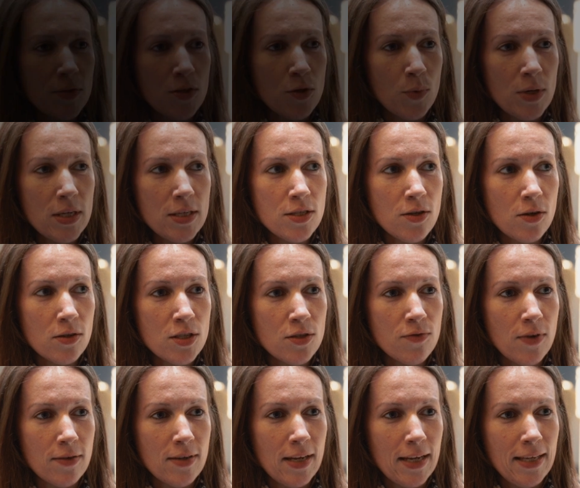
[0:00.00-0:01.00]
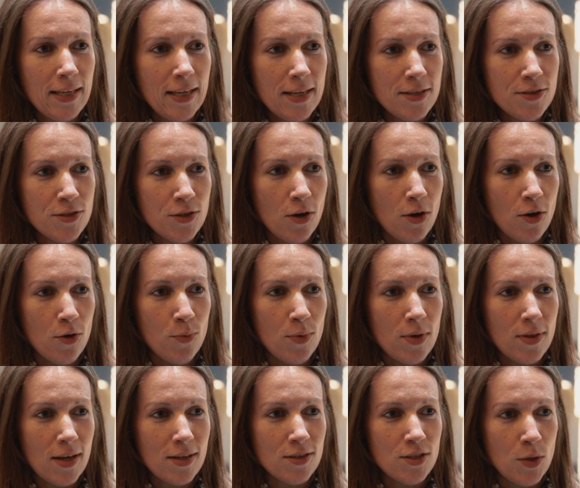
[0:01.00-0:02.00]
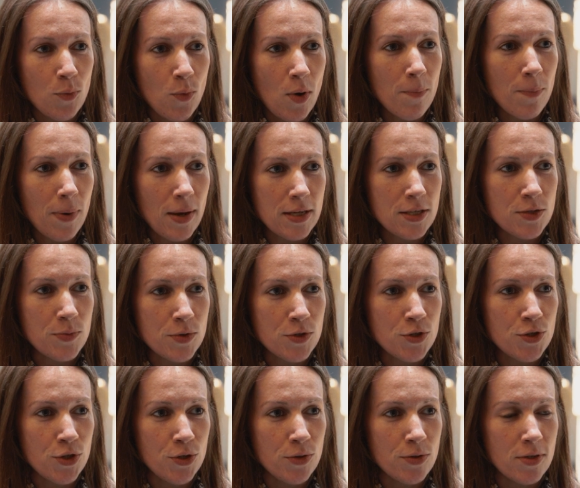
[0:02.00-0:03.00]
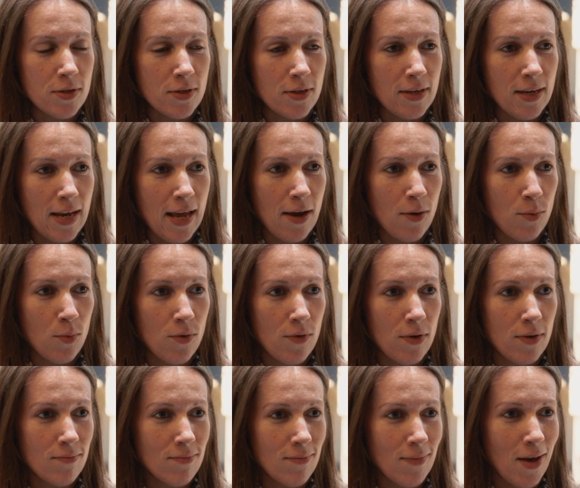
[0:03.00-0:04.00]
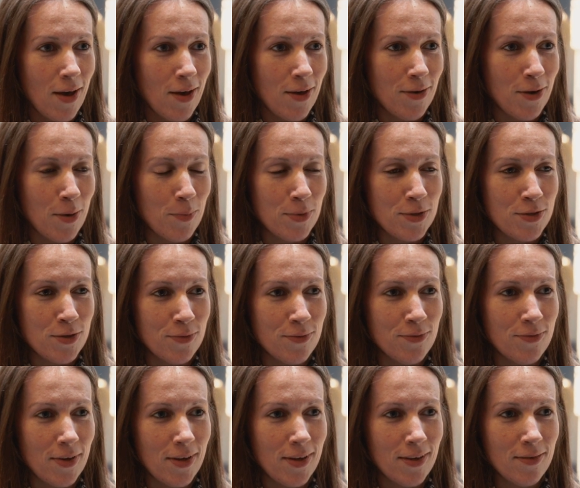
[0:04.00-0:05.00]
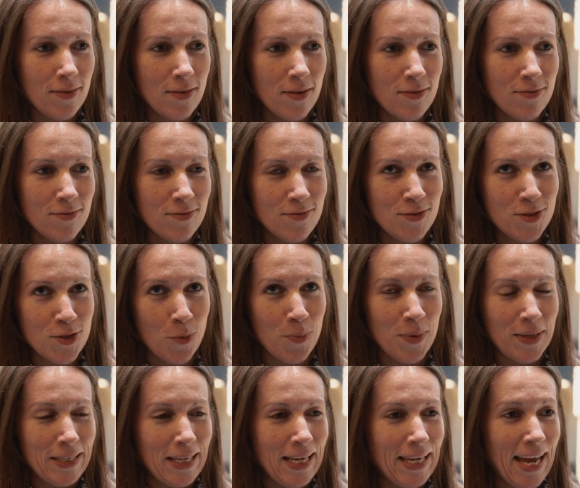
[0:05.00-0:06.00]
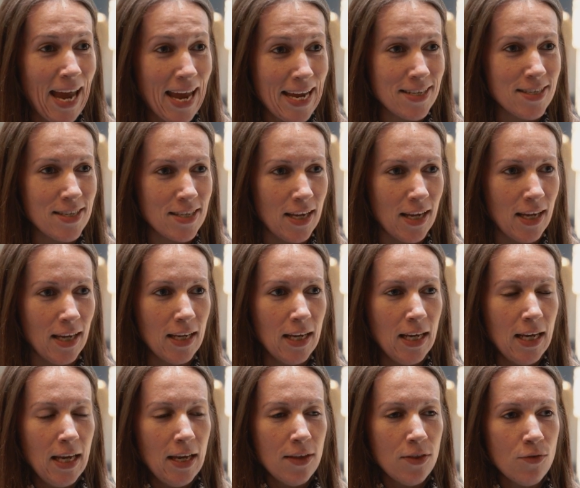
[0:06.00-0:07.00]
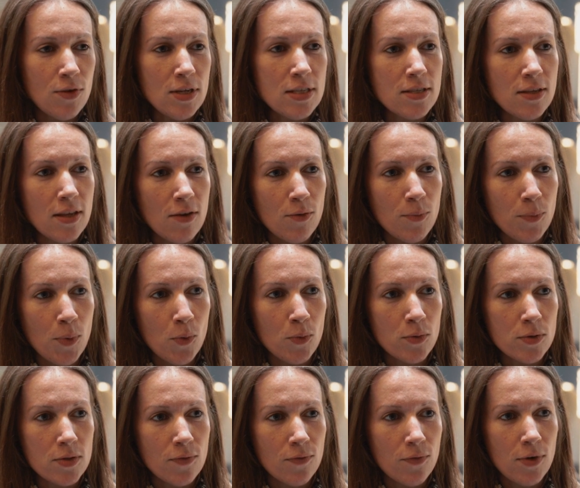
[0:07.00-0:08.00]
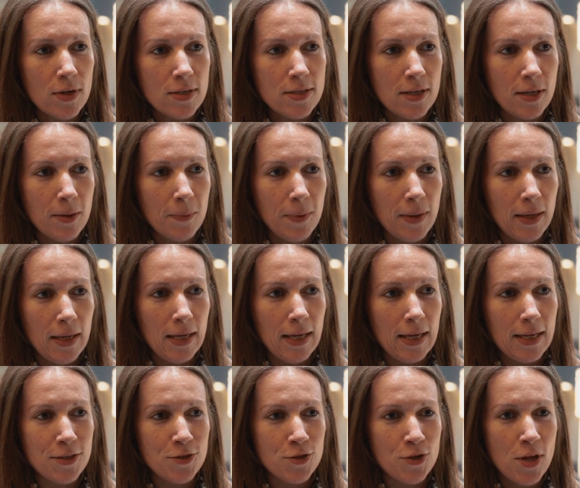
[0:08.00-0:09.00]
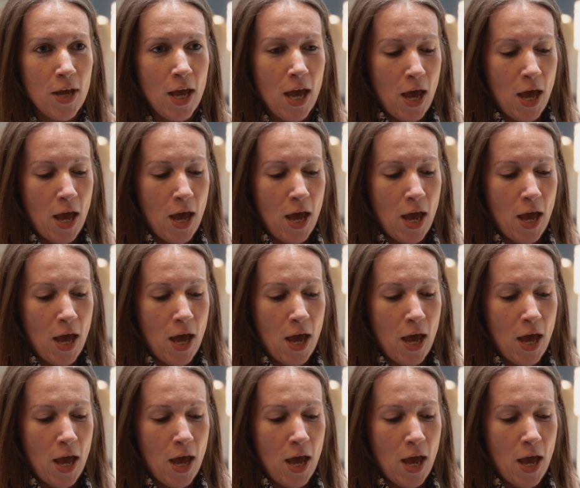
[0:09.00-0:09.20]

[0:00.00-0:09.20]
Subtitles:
So we started around 8 years ago with actually one placement student, and now we're at numbers of topping nearly 80. The reason they're important for SAP is